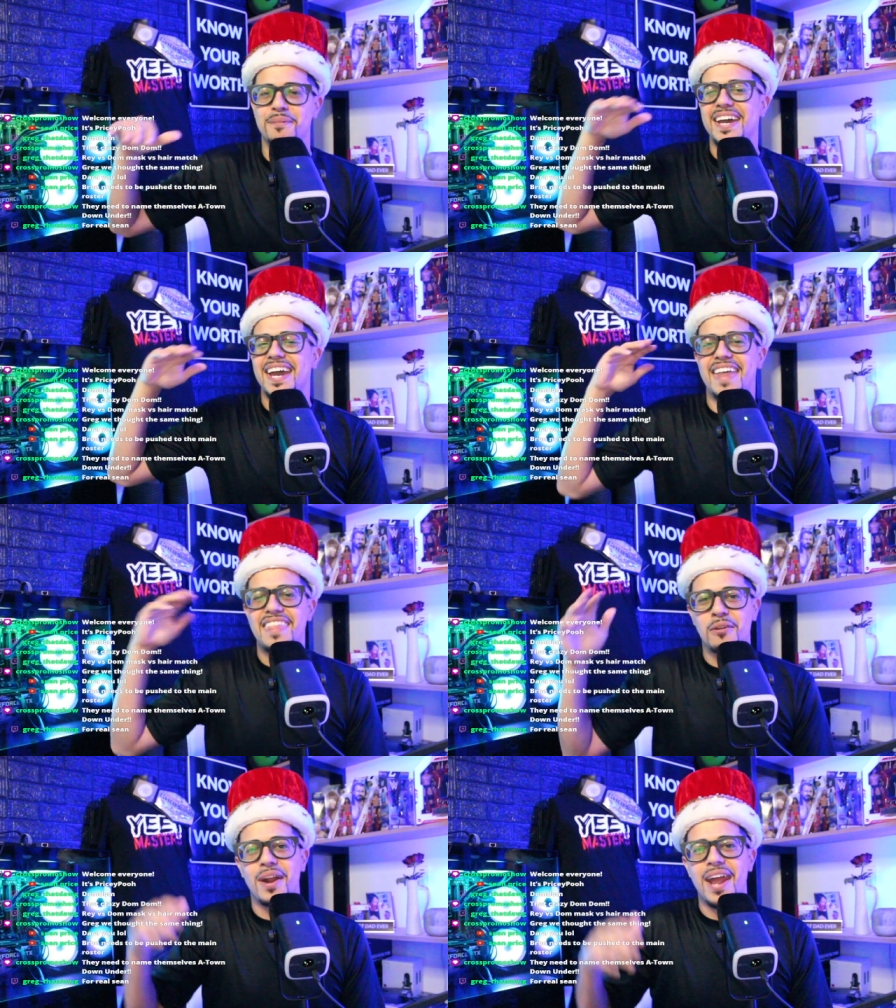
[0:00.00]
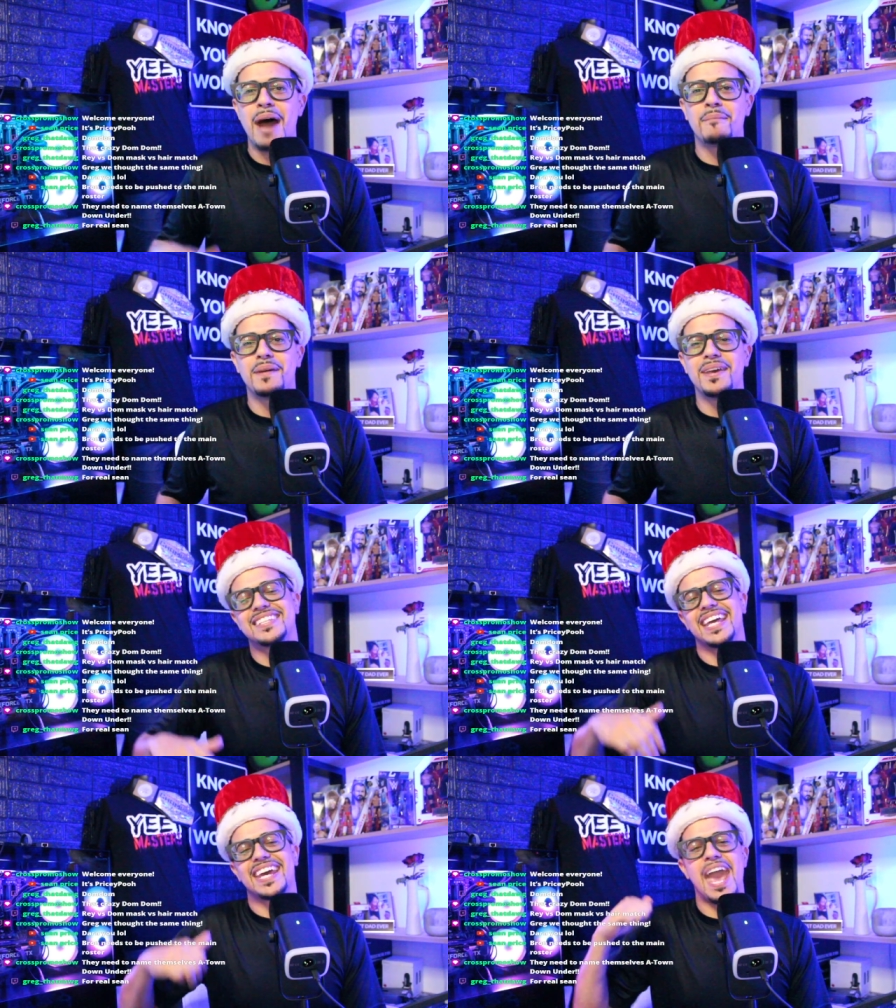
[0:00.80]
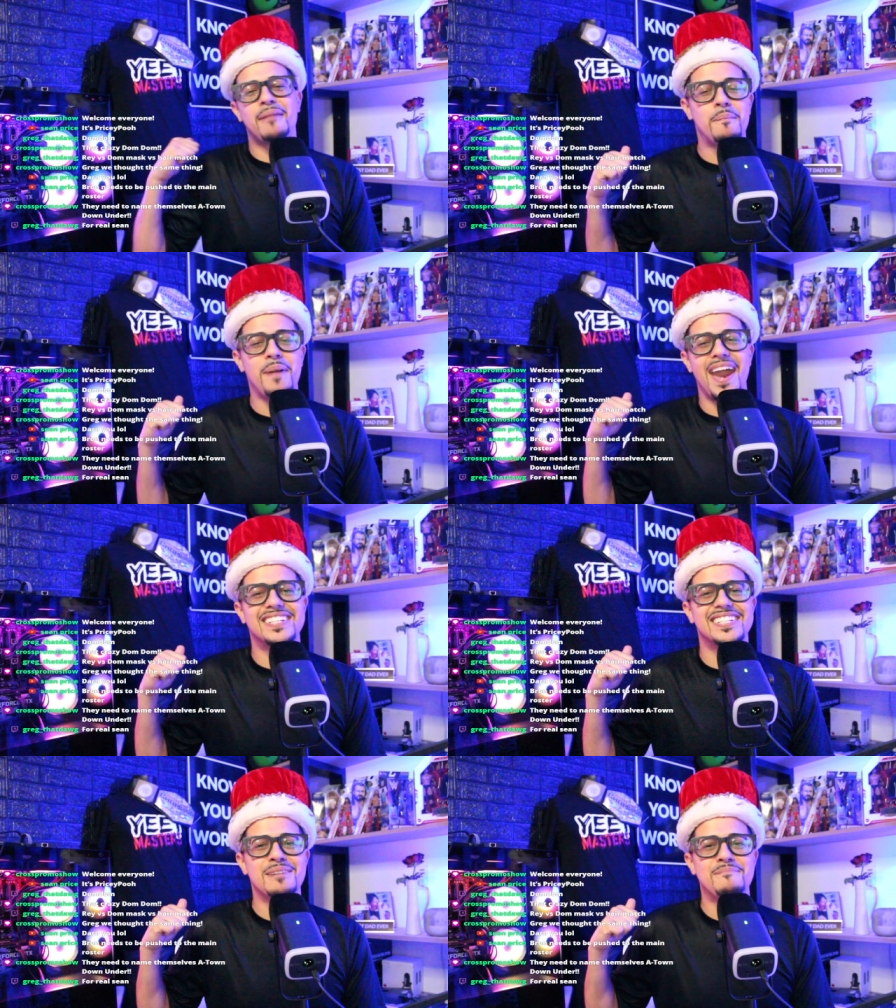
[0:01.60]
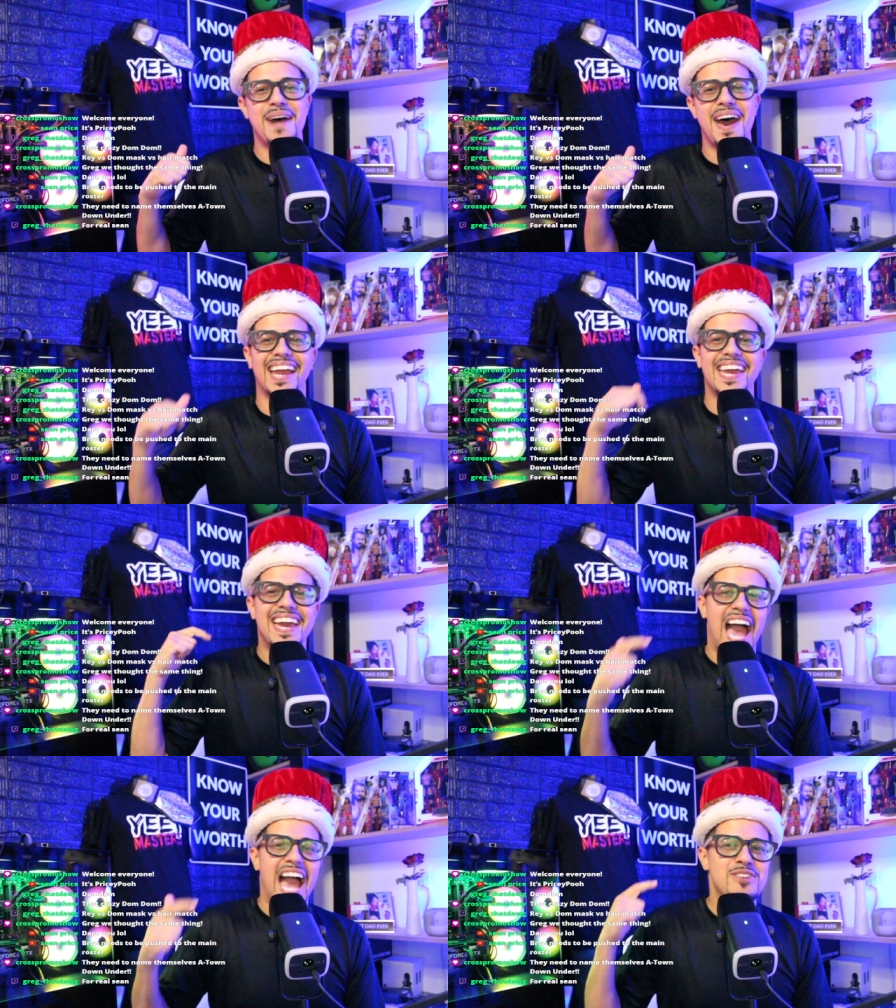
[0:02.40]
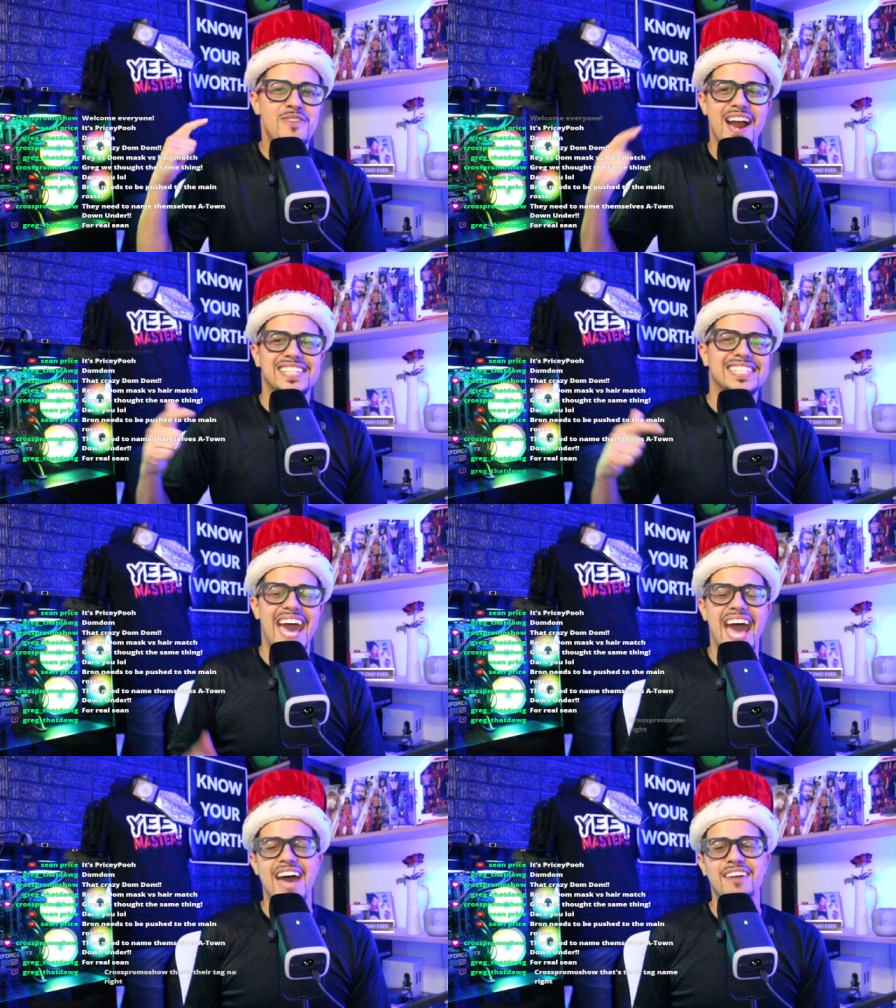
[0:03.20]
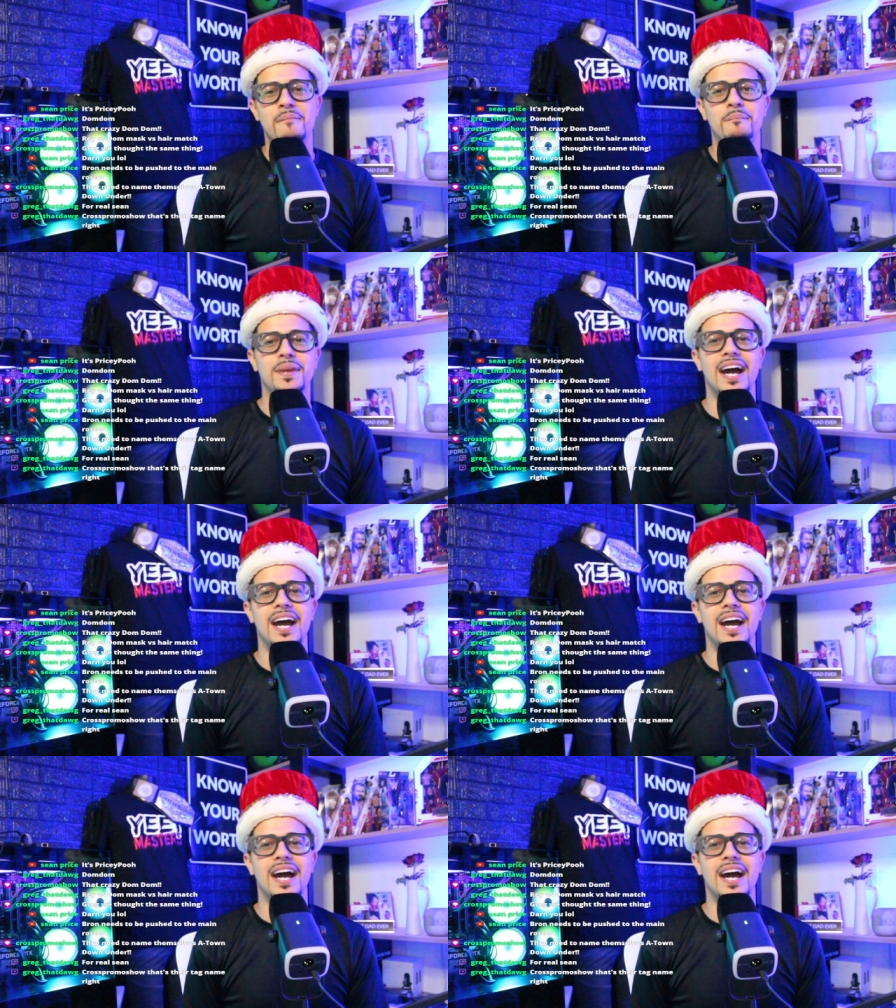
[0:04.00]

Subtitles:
And then what happens? The camera pans to the back, and you actually have Bayley